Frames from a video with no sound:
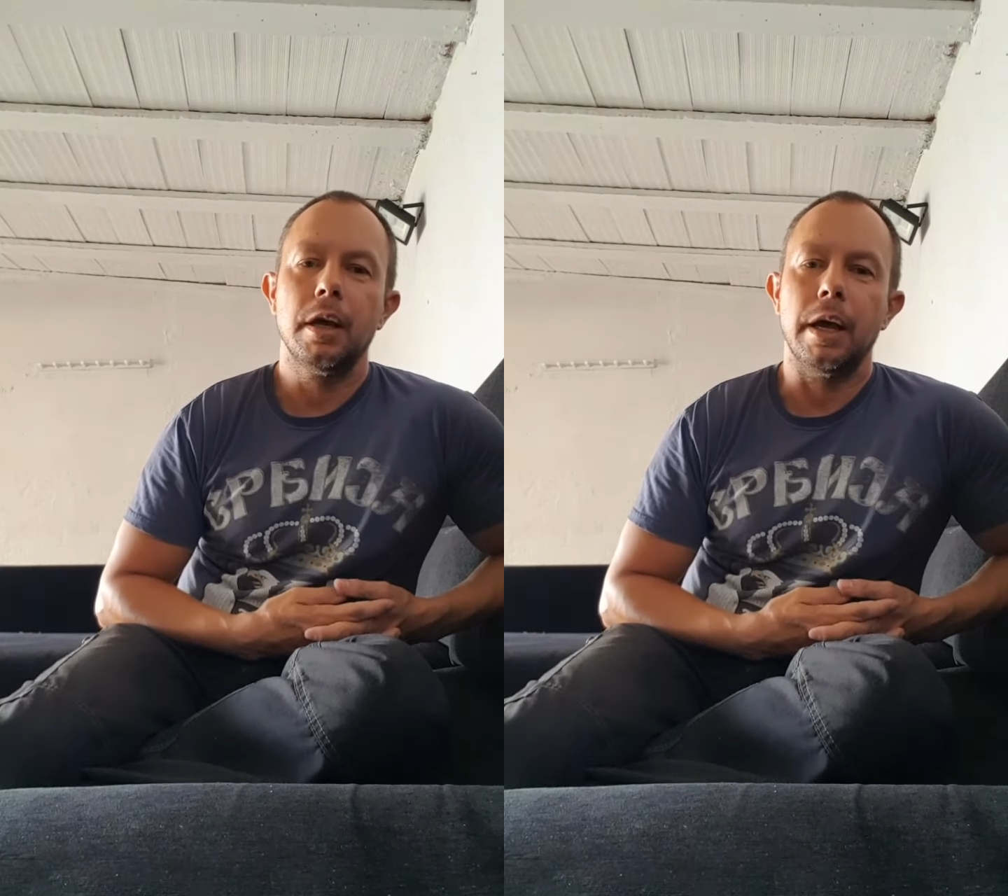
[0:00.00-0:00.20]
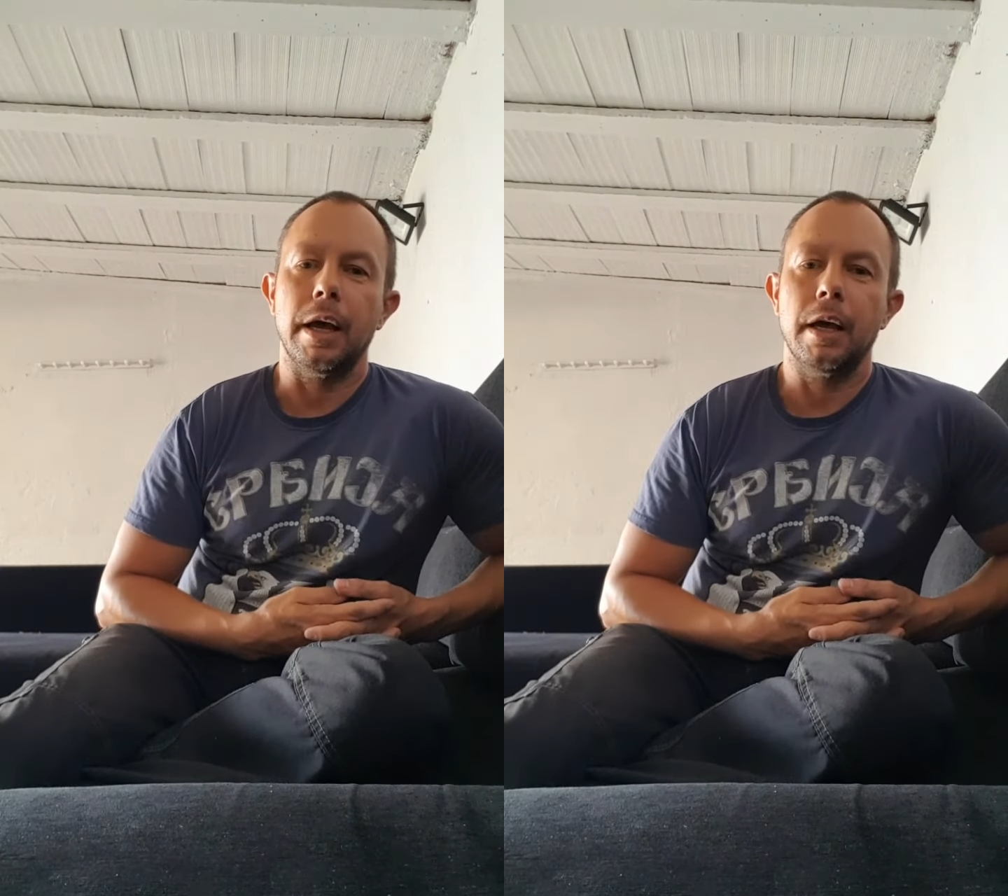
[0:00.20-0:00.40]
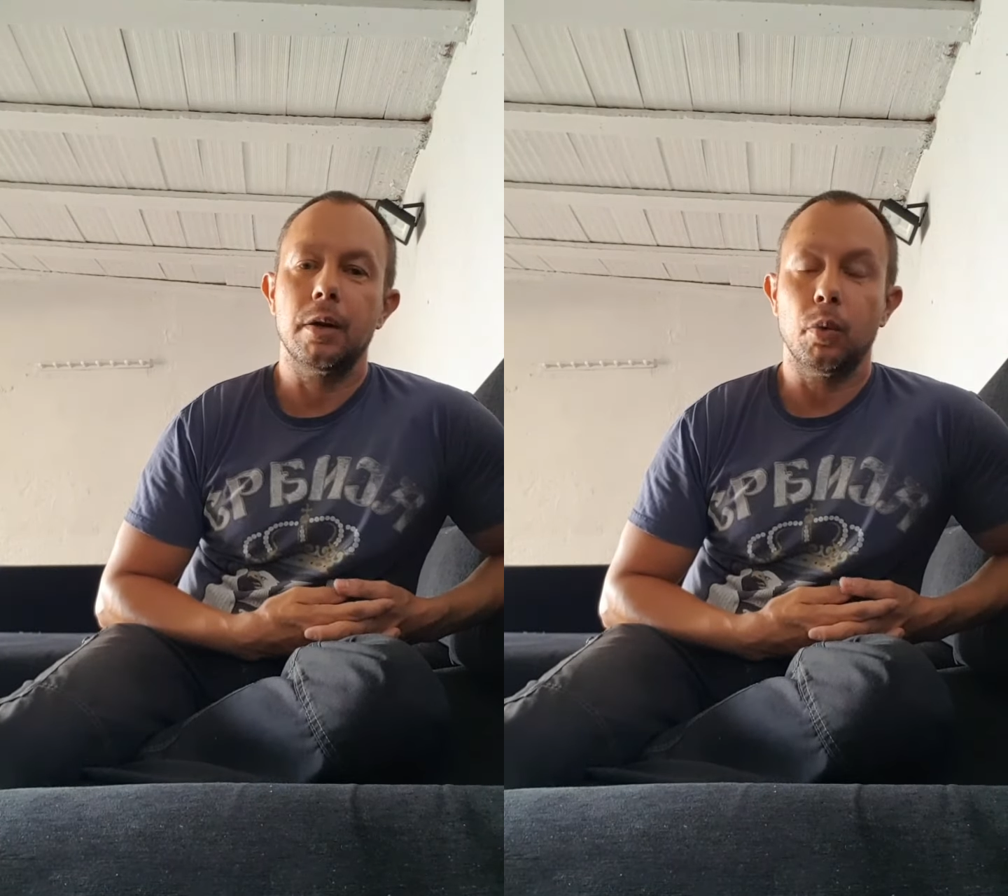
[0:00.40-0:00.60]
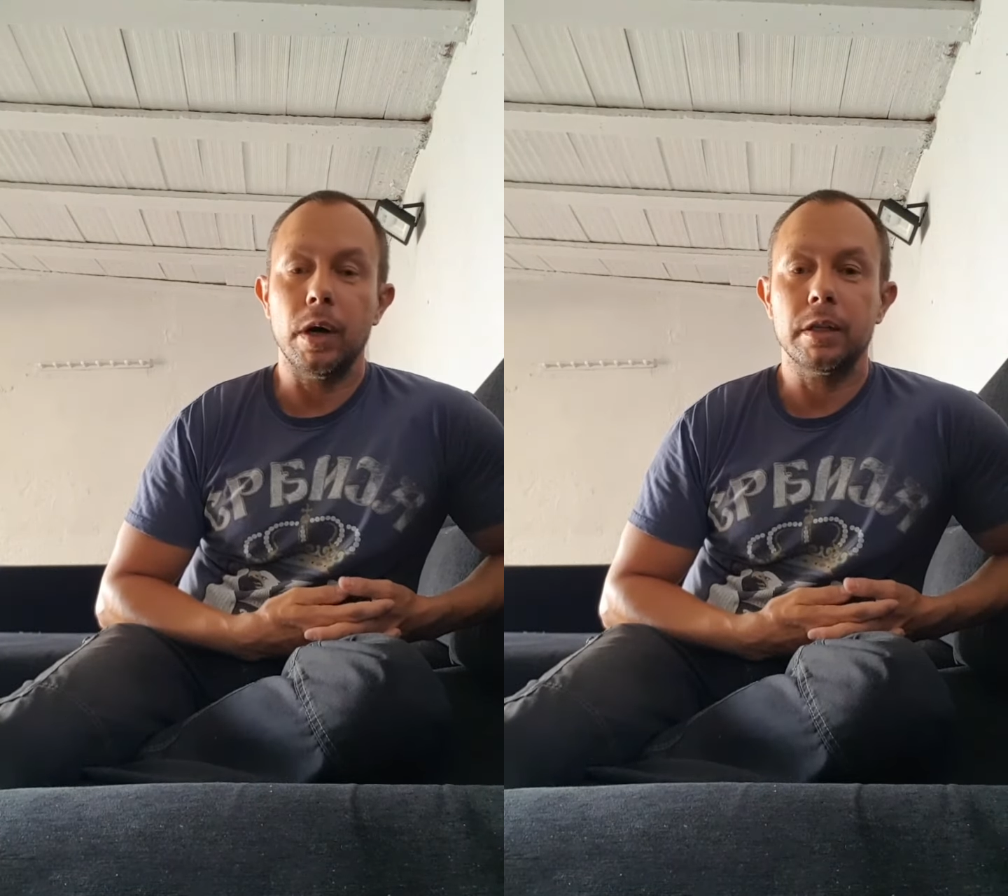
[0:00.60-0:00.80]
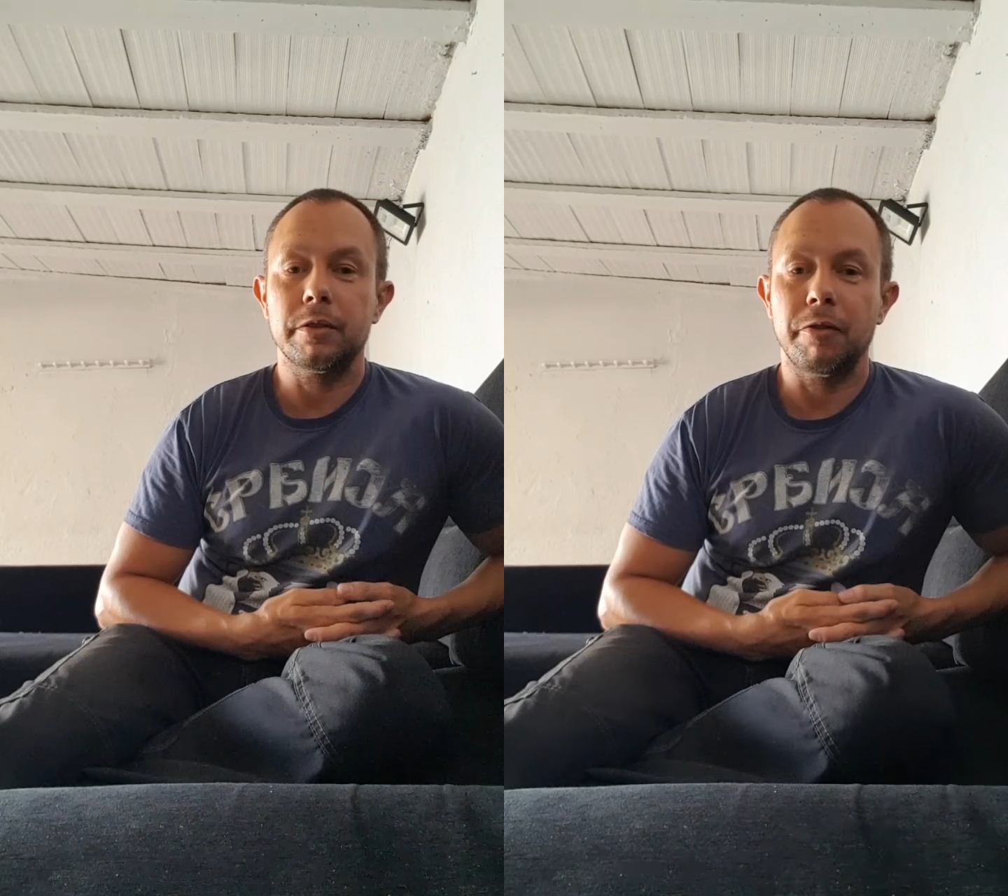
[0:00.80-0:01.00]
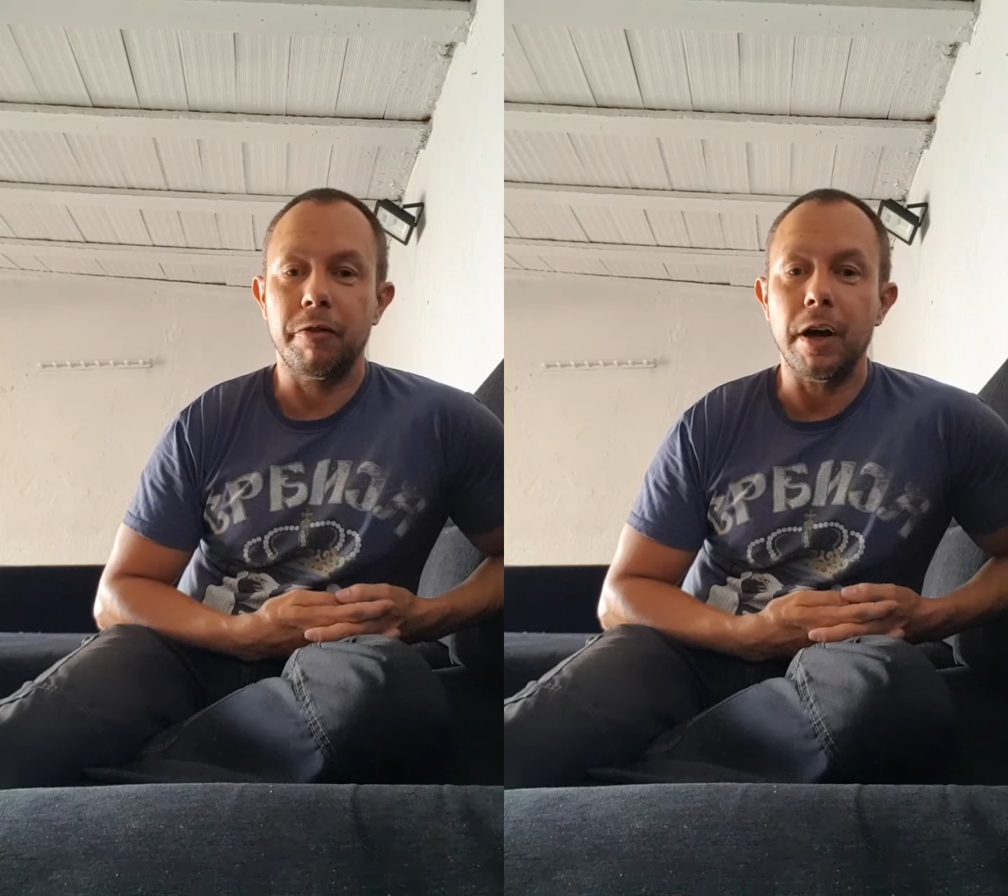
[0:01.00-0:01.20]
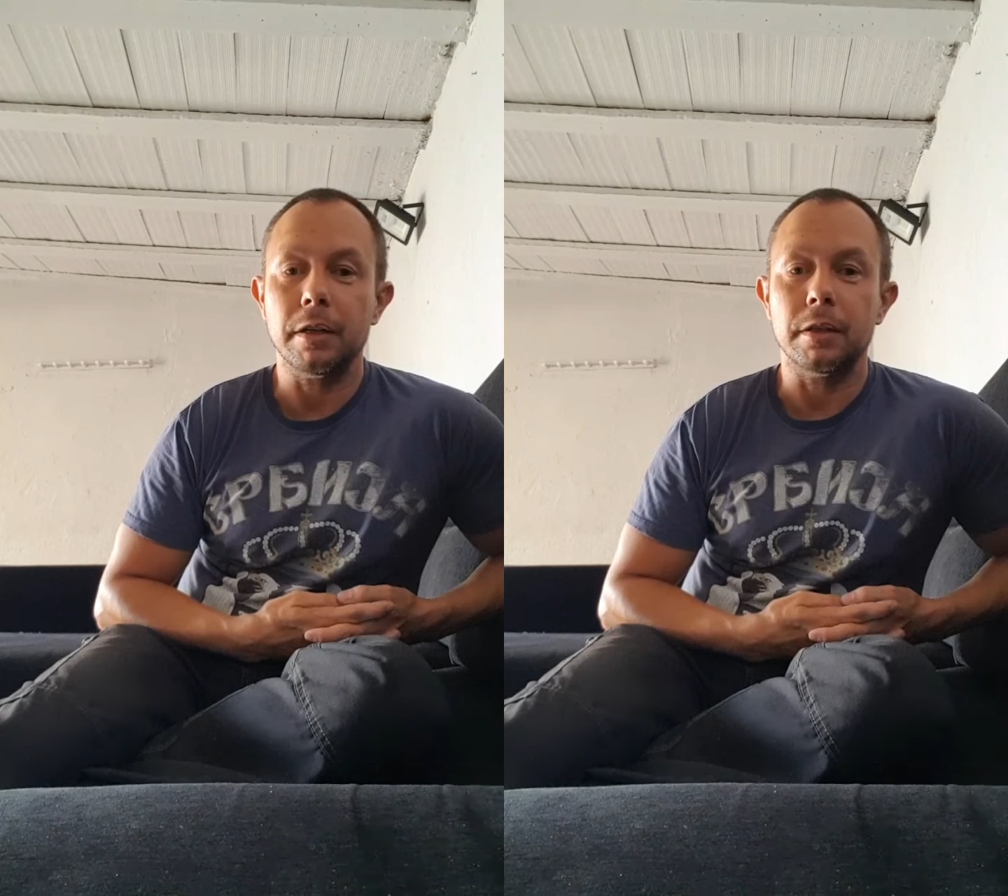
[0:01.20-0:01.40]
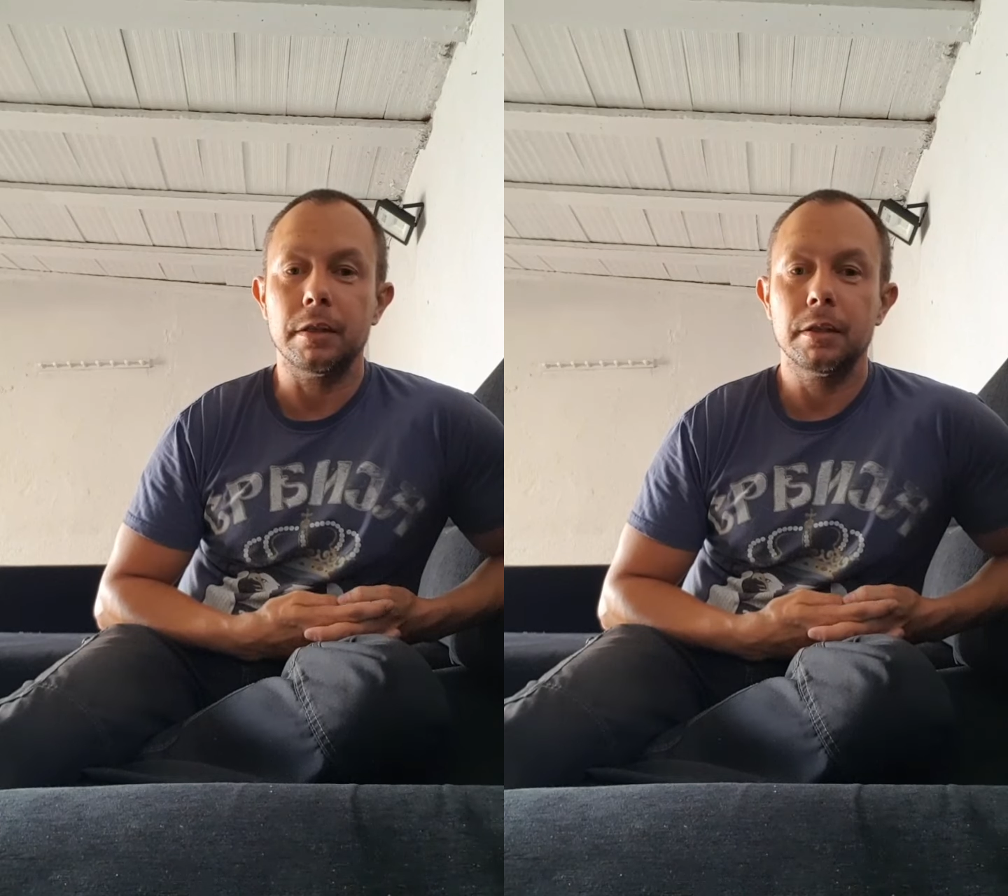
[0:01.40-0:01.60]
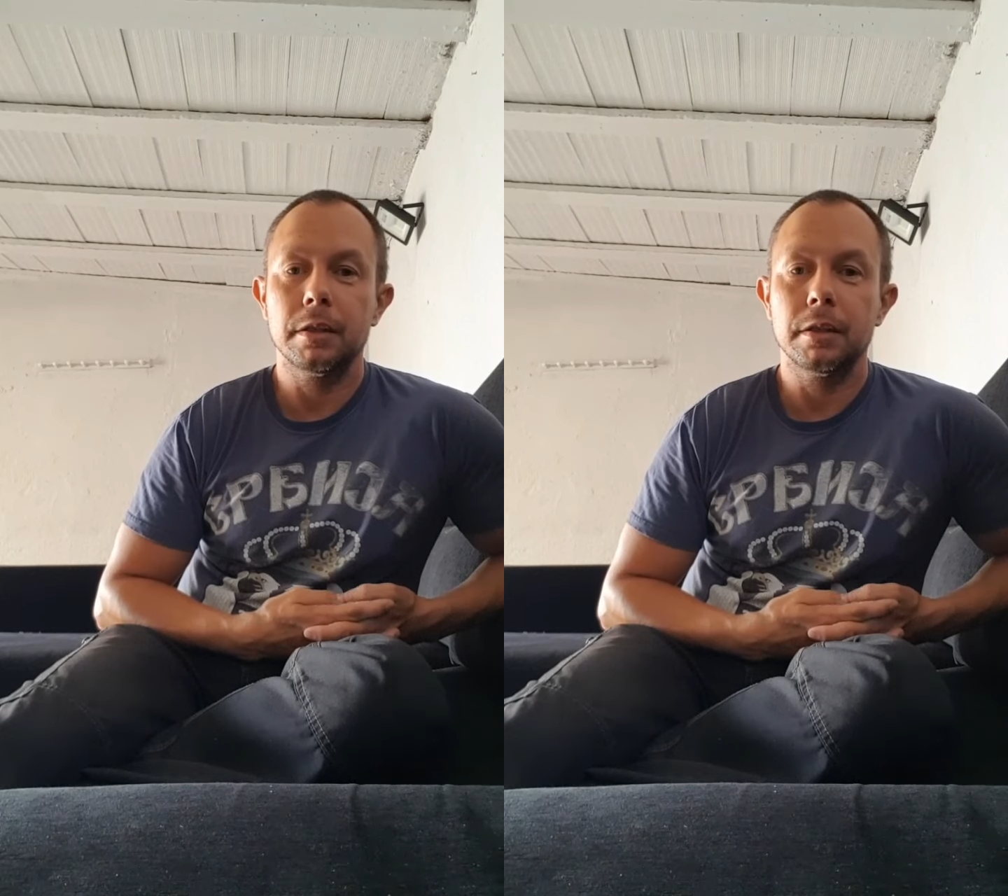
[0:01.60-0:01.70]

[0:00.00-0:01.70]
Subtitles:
And why it's fun.